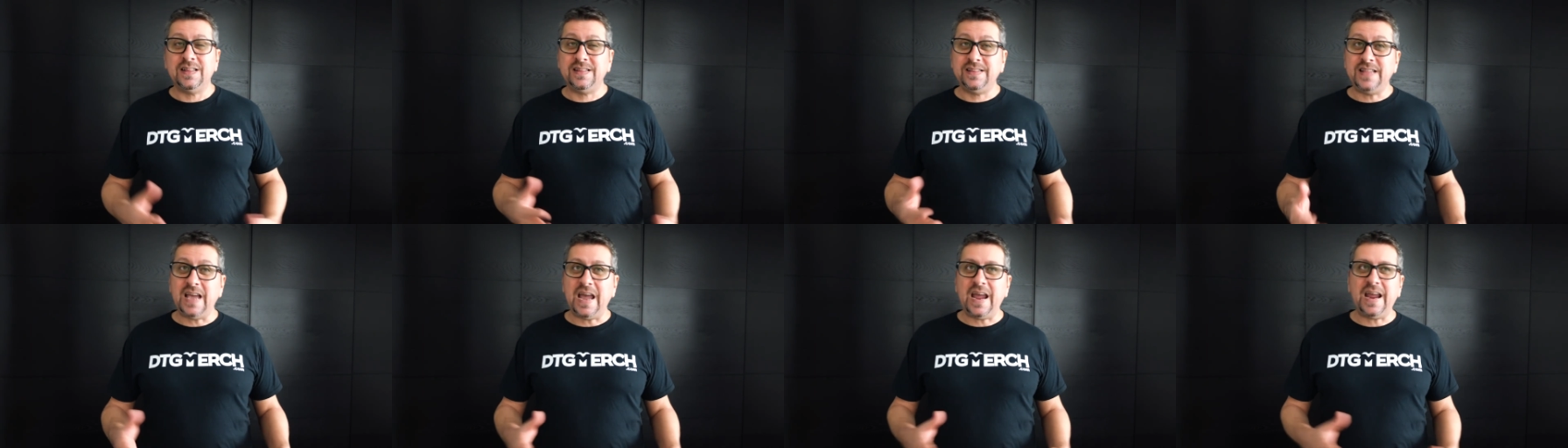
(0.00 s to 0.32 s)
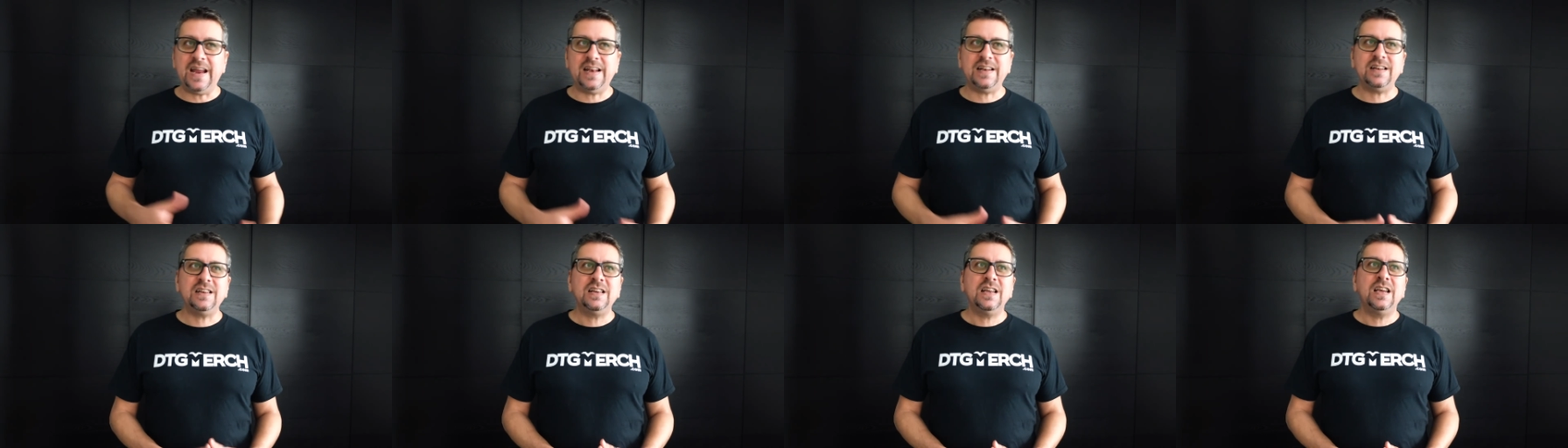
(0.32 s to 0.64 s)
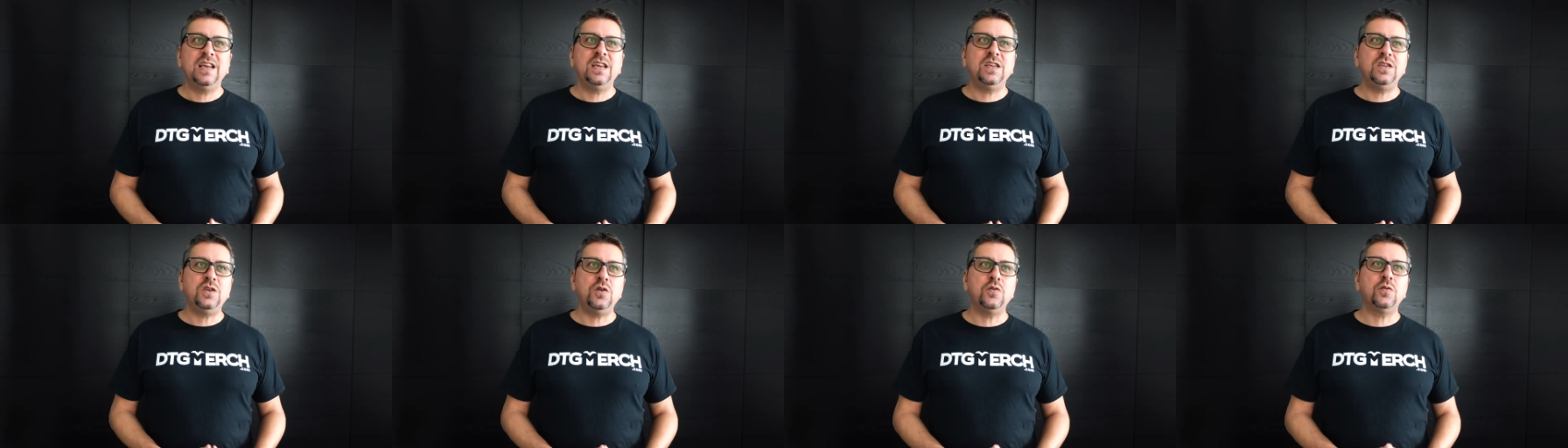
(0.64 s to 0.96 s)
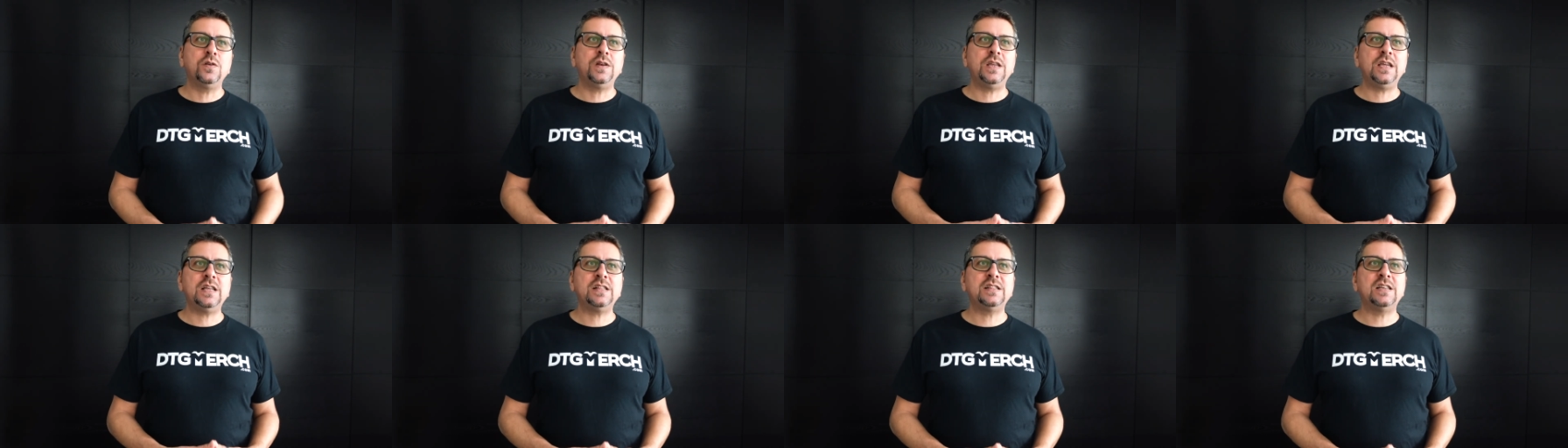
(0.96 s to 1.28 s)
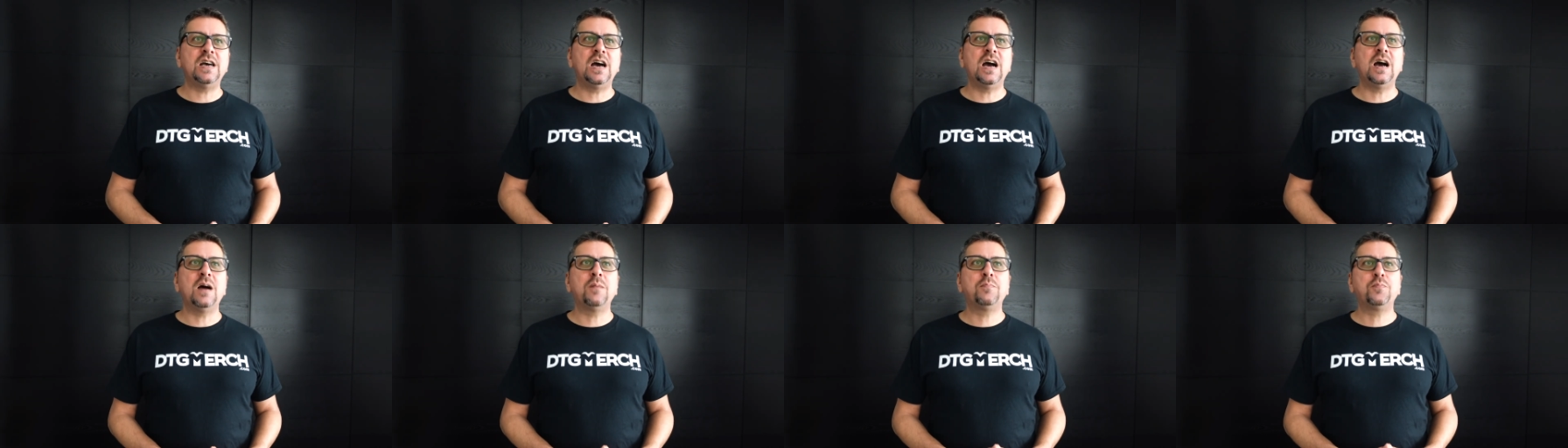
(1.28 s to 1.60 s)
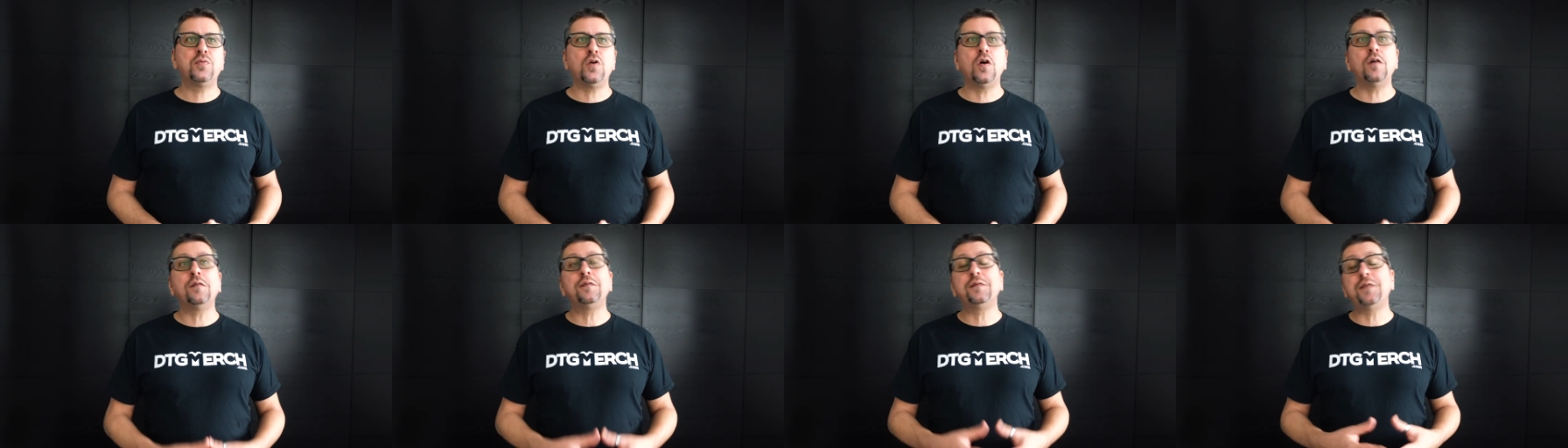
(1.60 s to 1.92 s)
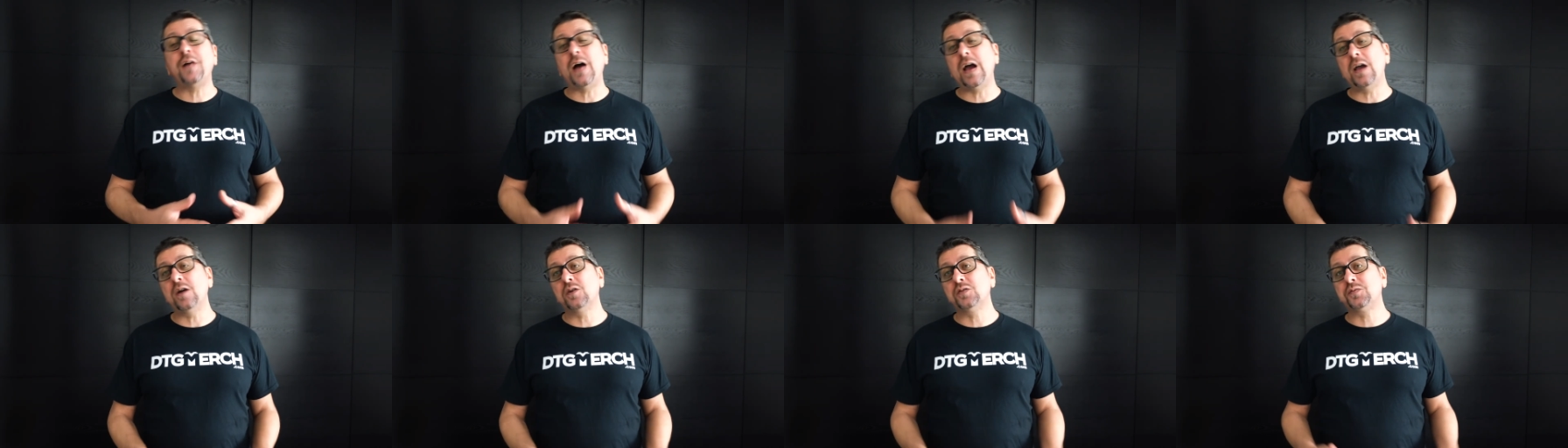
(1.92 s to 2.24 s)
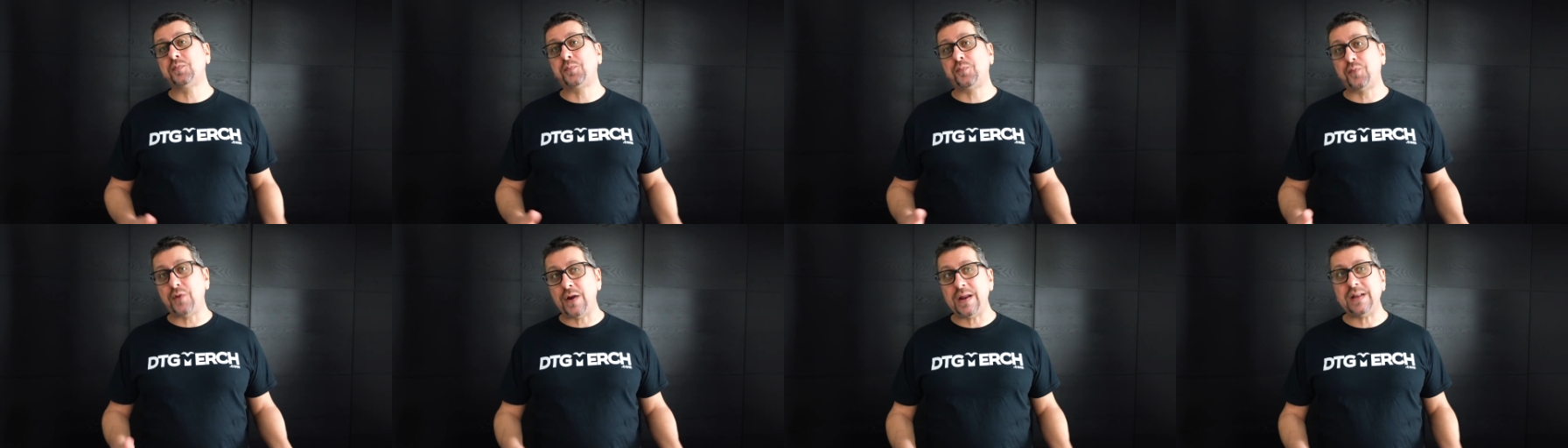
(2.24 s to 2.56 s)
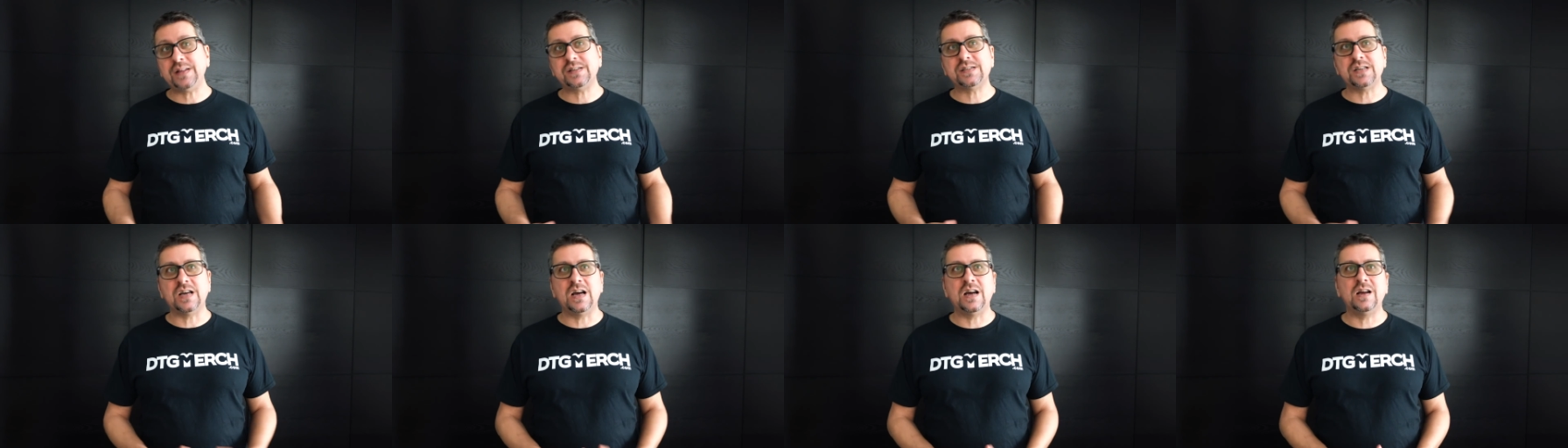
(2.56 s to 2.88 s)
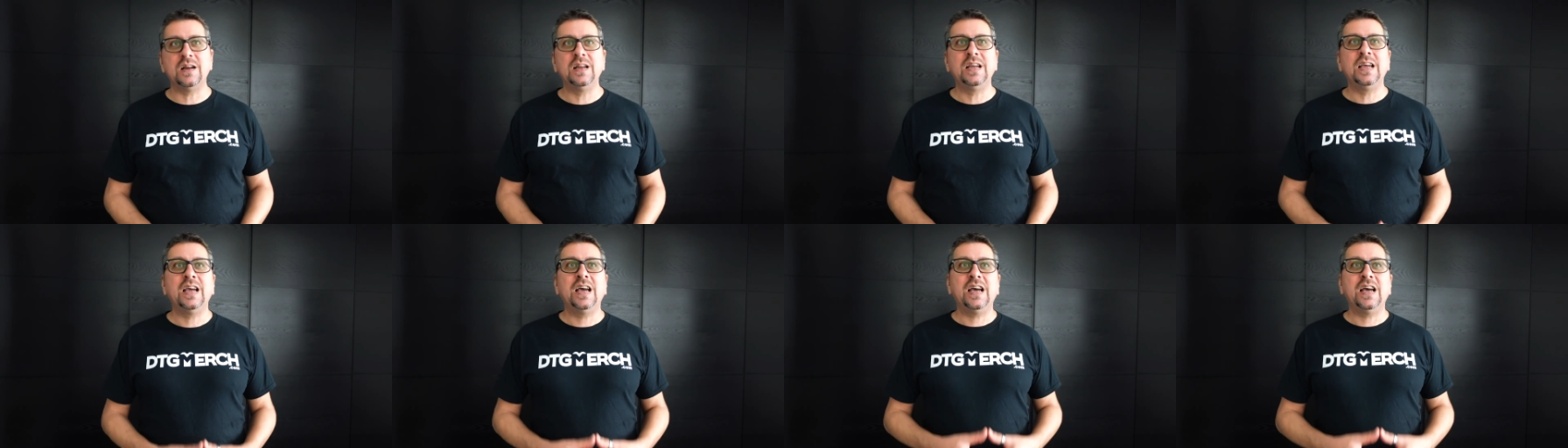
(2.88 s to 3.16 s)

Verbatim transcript: then you need a profiled printer